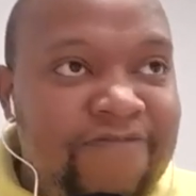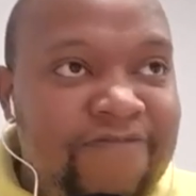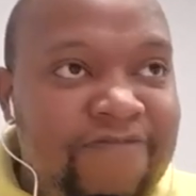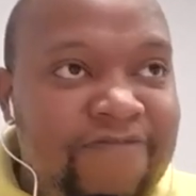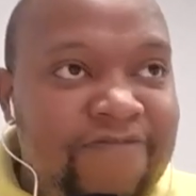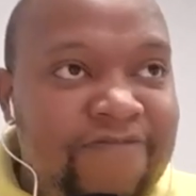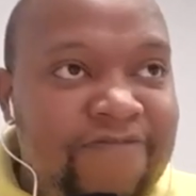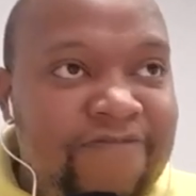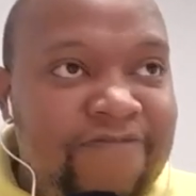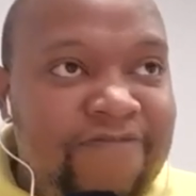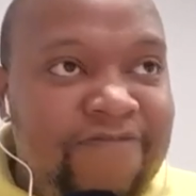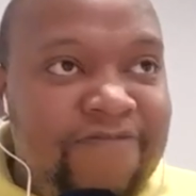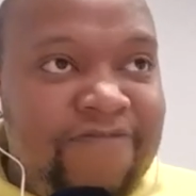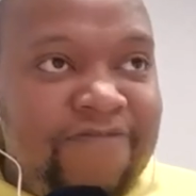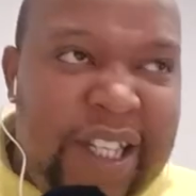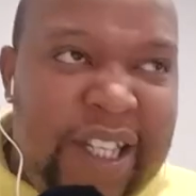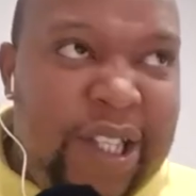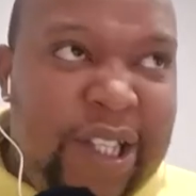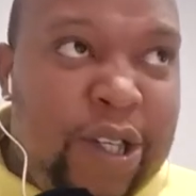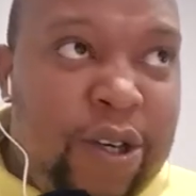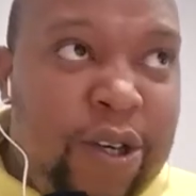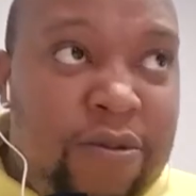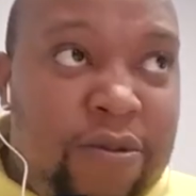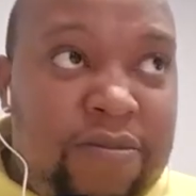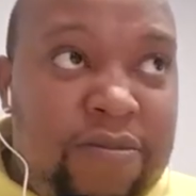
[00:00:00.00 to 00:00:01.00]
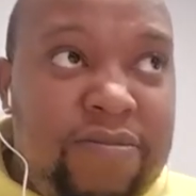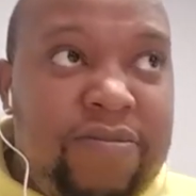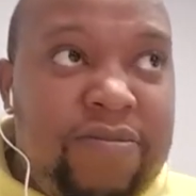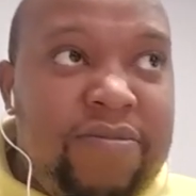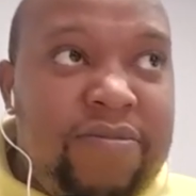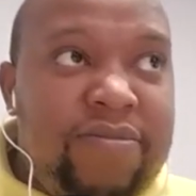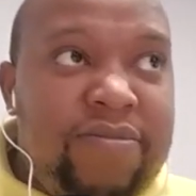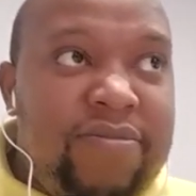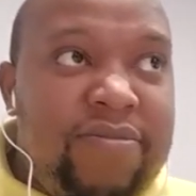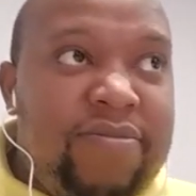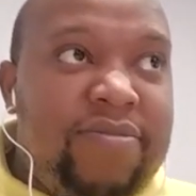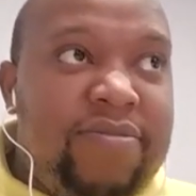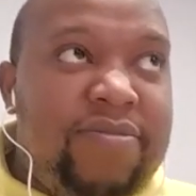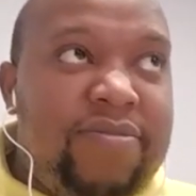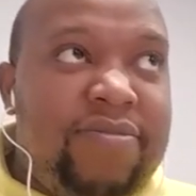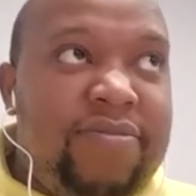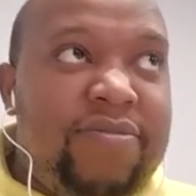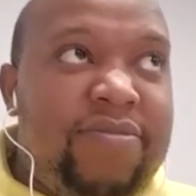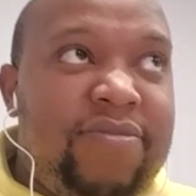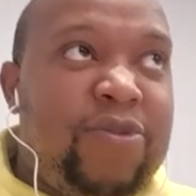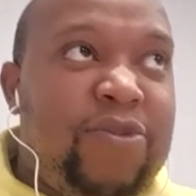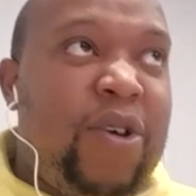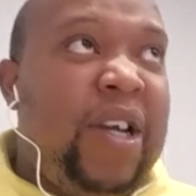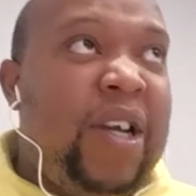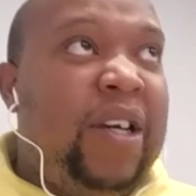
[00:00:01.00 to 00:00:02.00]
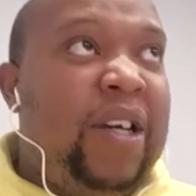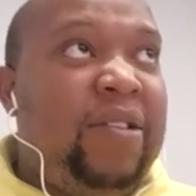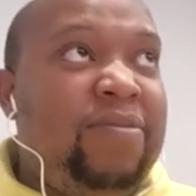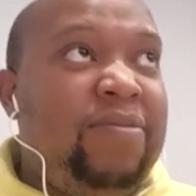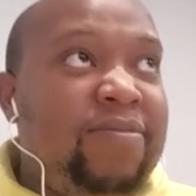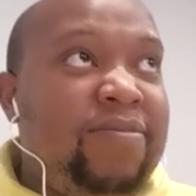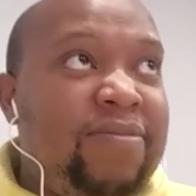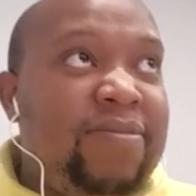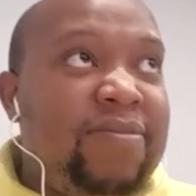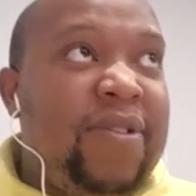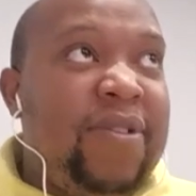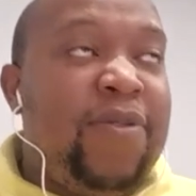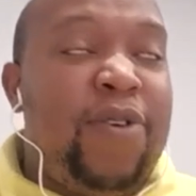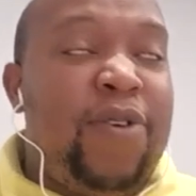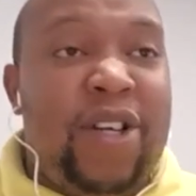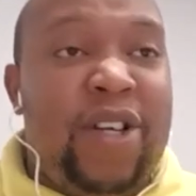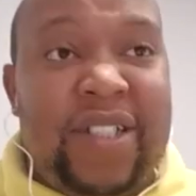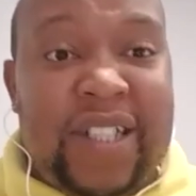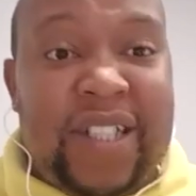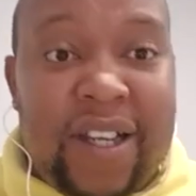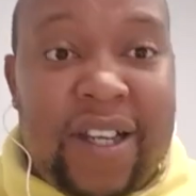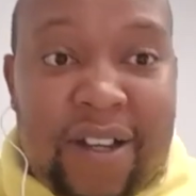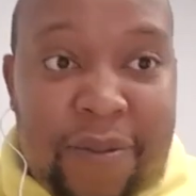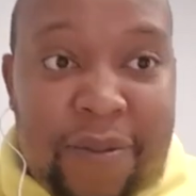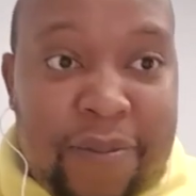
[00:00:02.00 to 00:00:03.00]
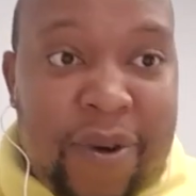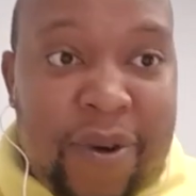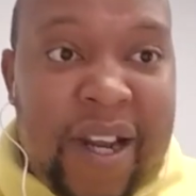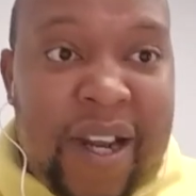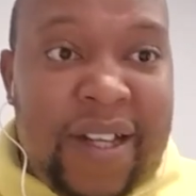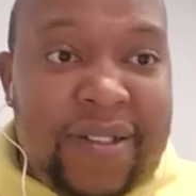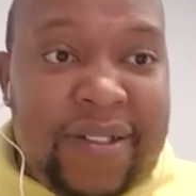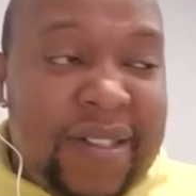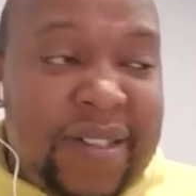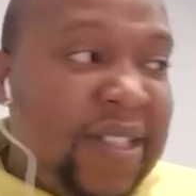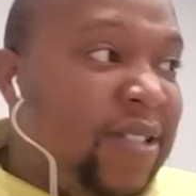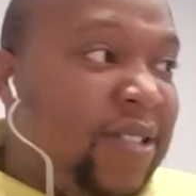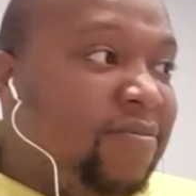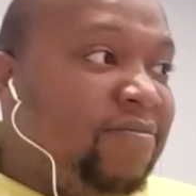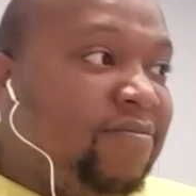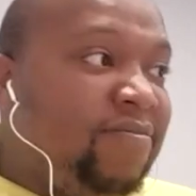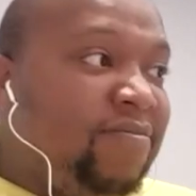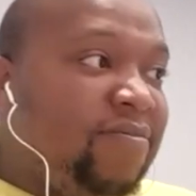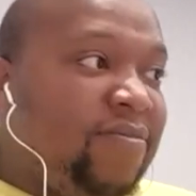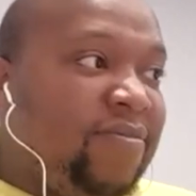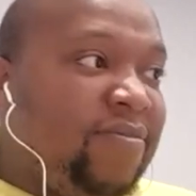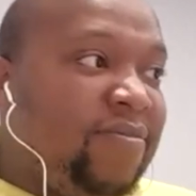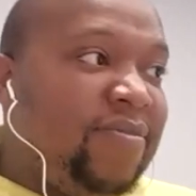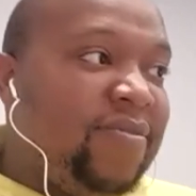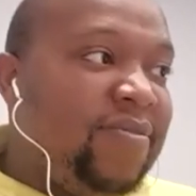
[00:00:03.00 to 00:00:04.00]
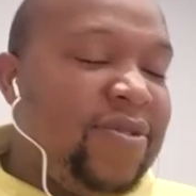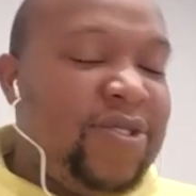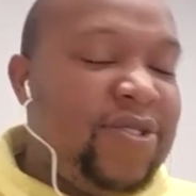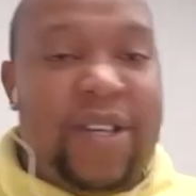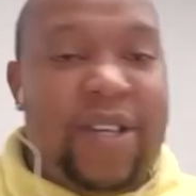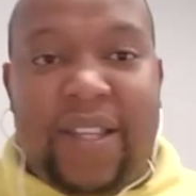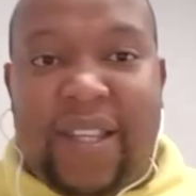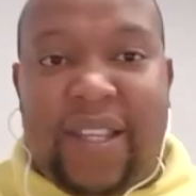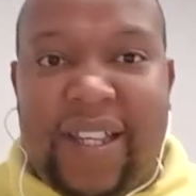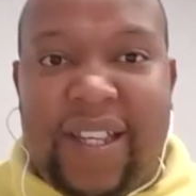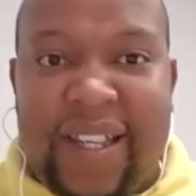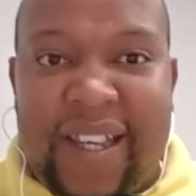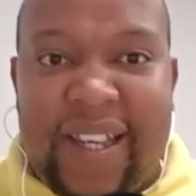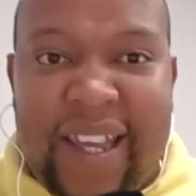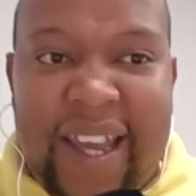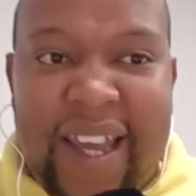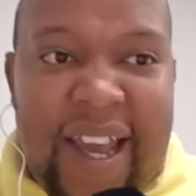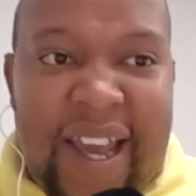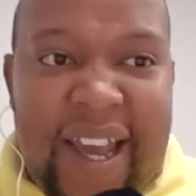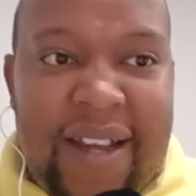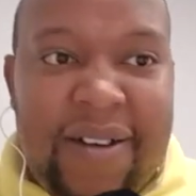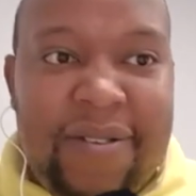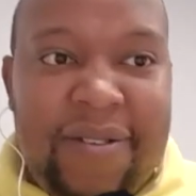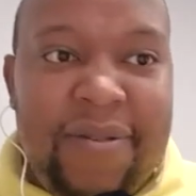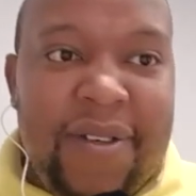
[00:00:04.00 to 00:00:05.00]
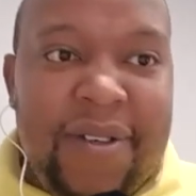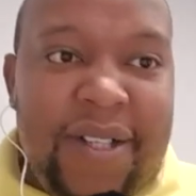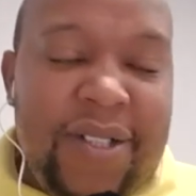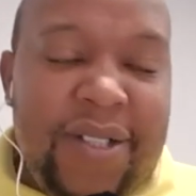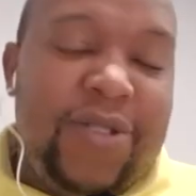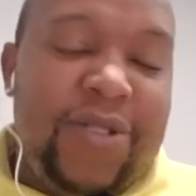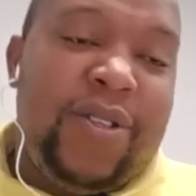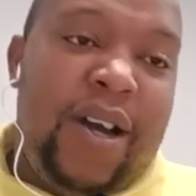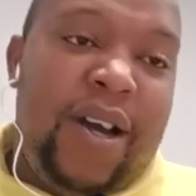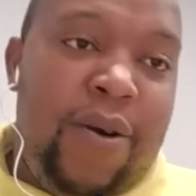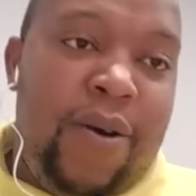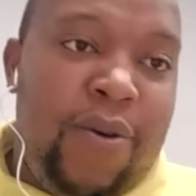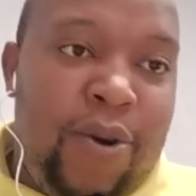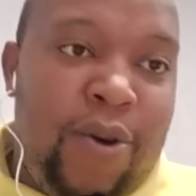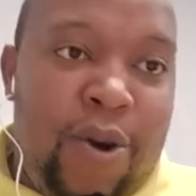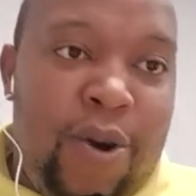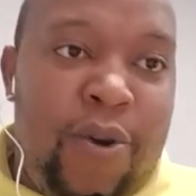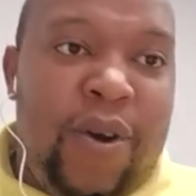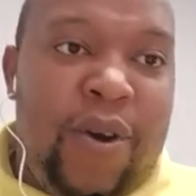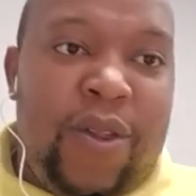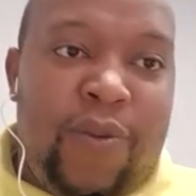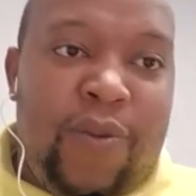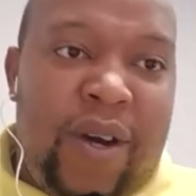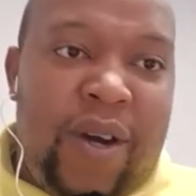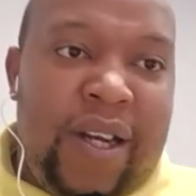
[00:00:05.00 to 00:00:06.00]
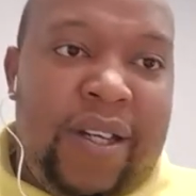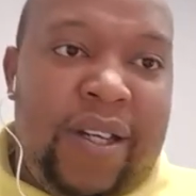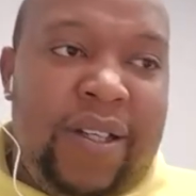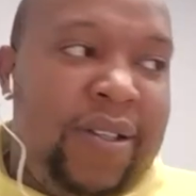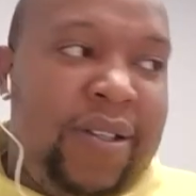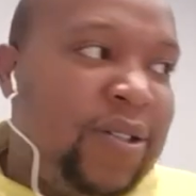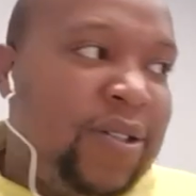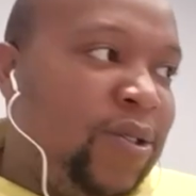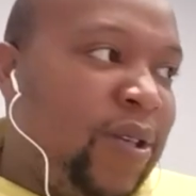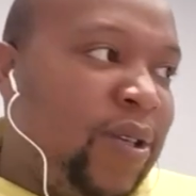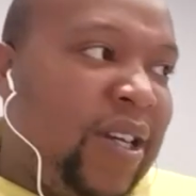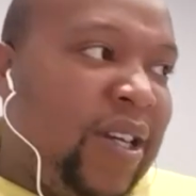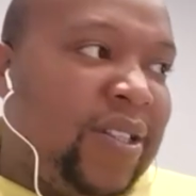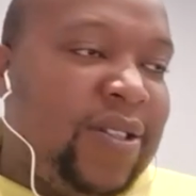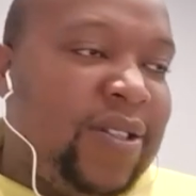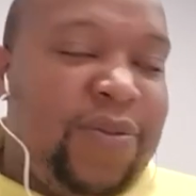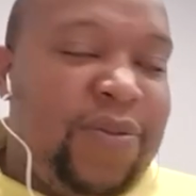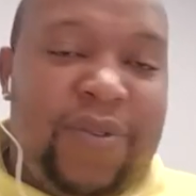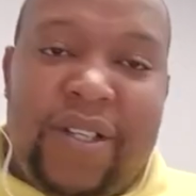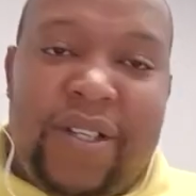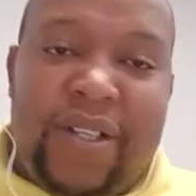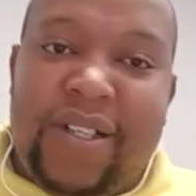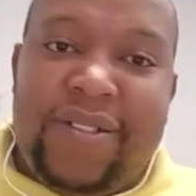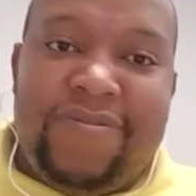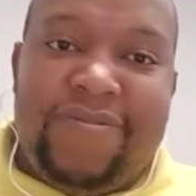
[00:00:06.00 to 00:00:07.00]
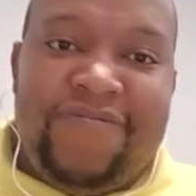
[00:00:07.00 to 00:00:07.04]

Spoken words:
They got Coutinho. Well, they've got Jacob Ramsey. So I think they can. So I will go with 1-0 to Aston Villa.